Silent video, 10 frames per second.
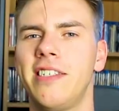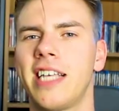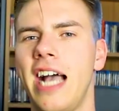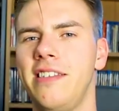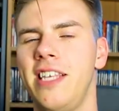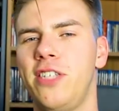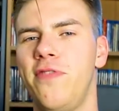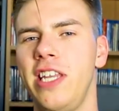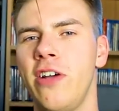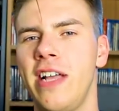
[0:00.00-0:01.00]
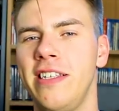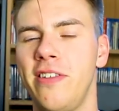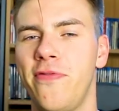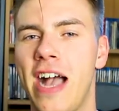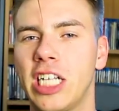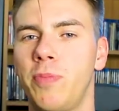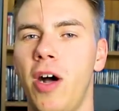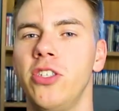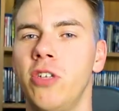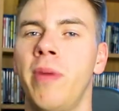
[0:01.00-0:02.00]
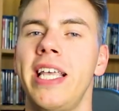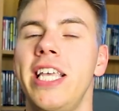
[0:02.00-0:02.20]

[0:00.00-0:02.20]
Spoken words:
Yes, guys, this video is in fact sponsored